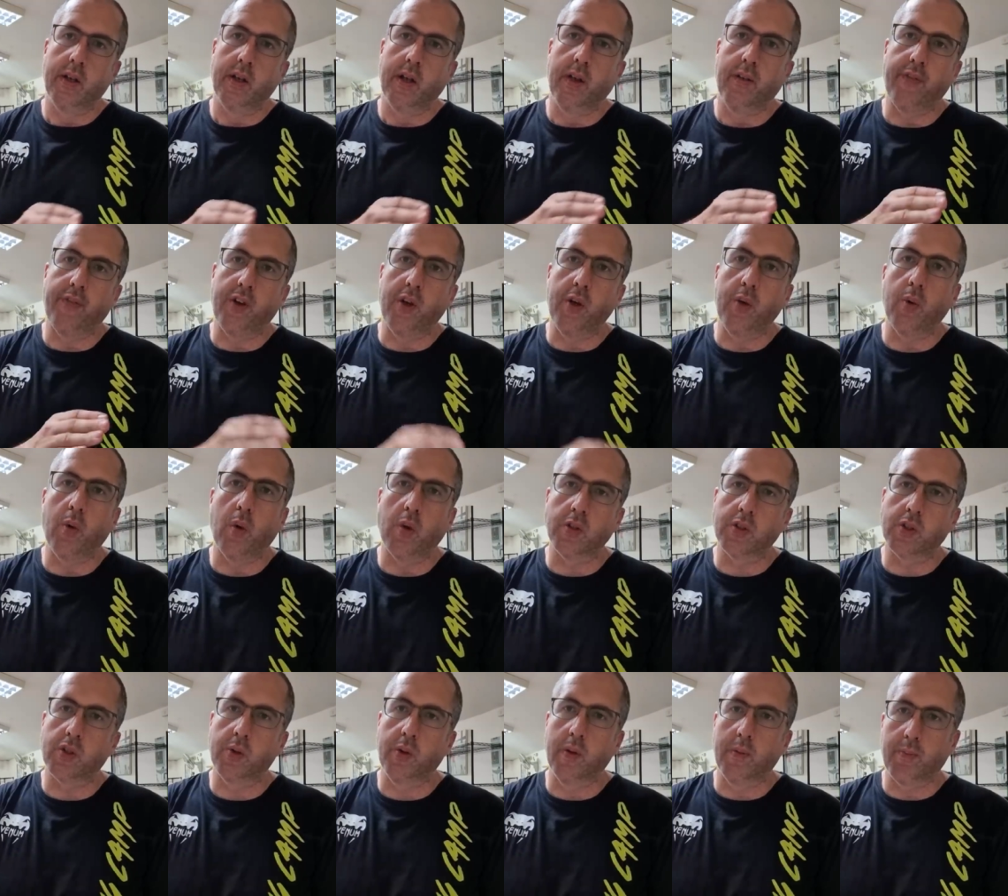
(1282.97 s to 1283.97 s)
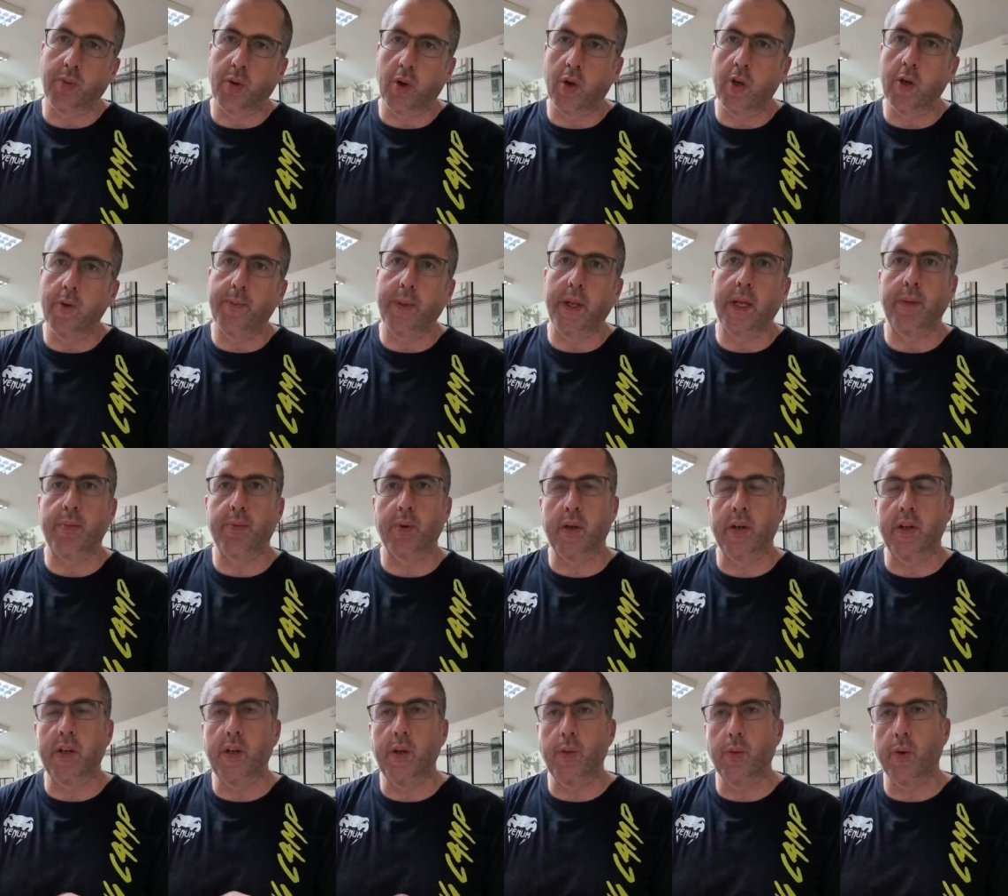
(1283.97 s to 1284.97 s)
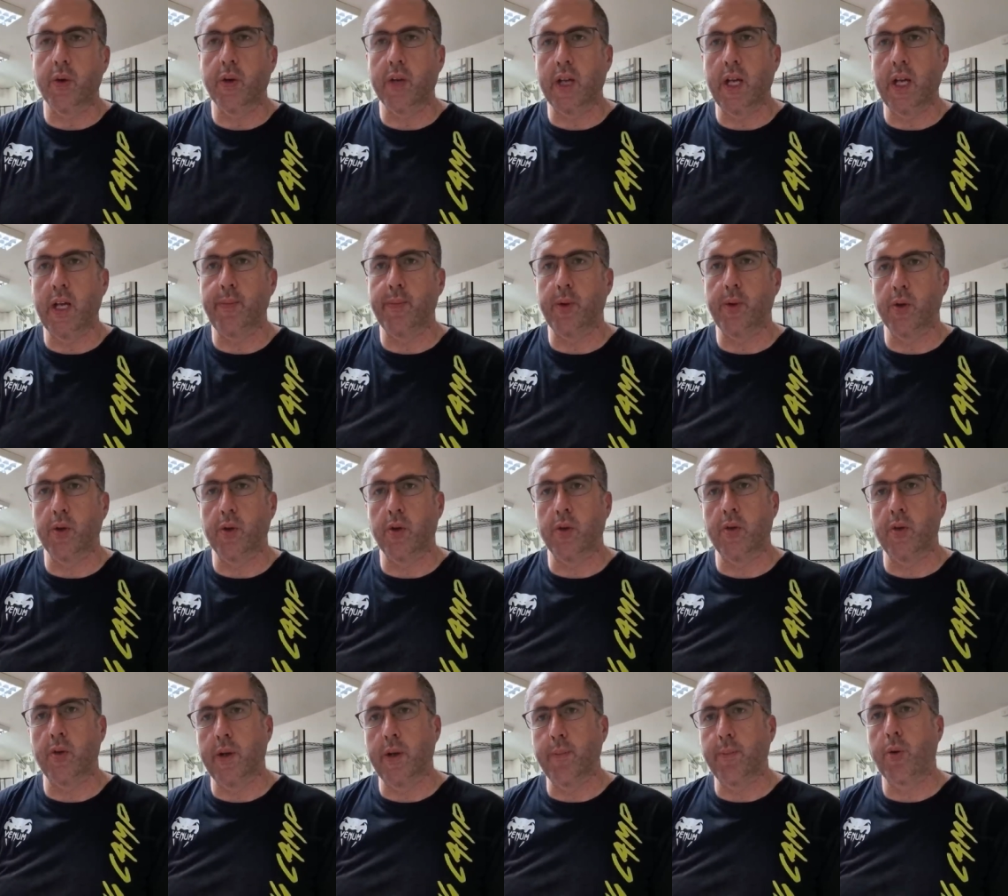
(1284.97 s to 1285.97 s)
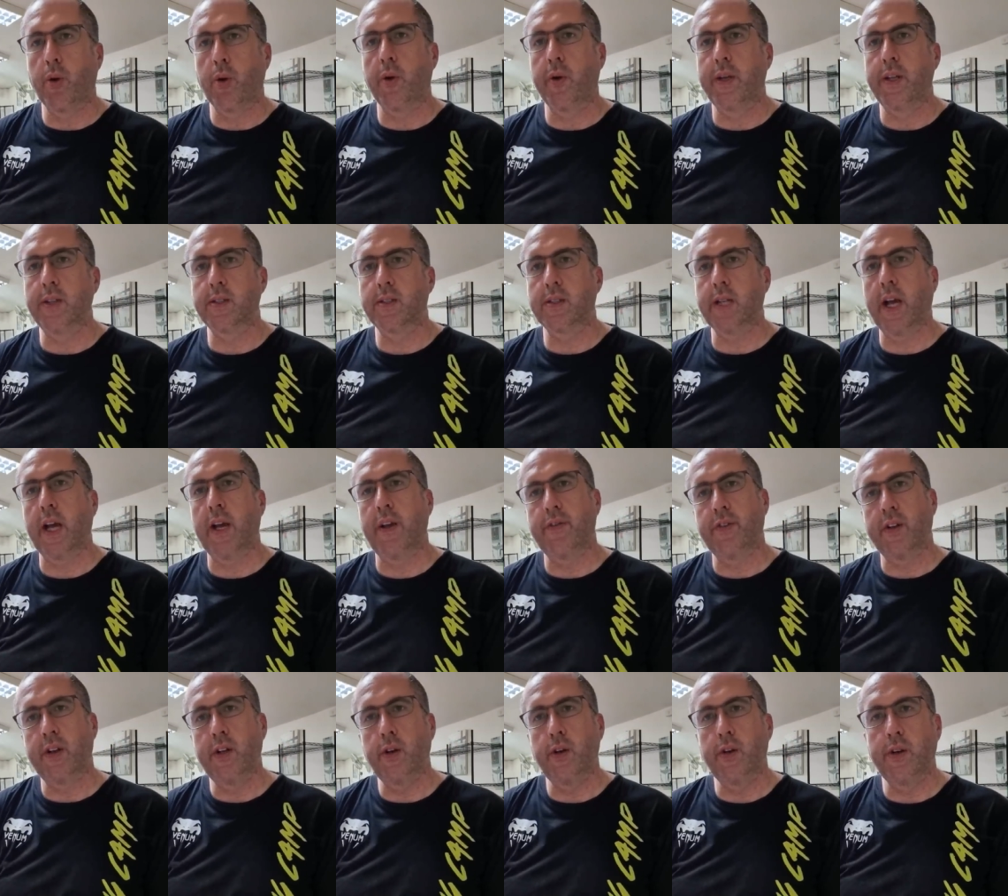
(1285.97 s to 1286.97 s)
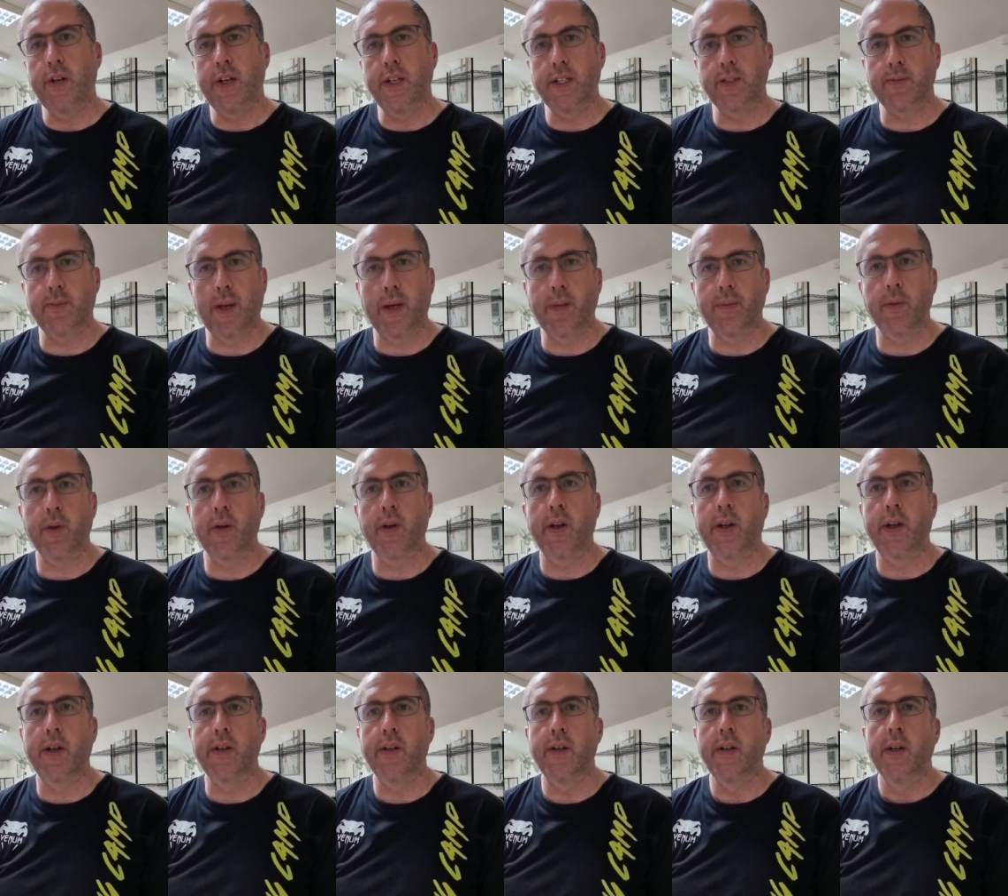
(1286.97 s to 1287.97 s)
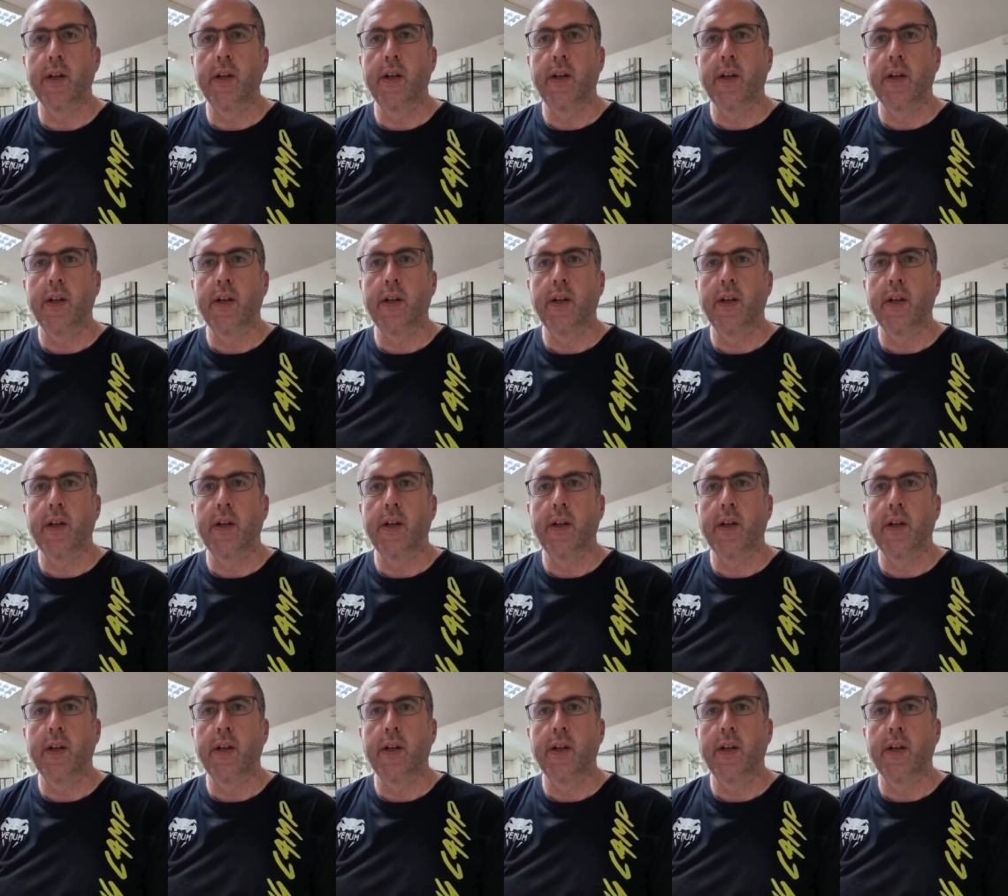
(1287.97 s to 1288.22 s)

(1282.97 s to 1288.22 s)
If you want to employ people and you want to keep your employees safe, then you need to make money.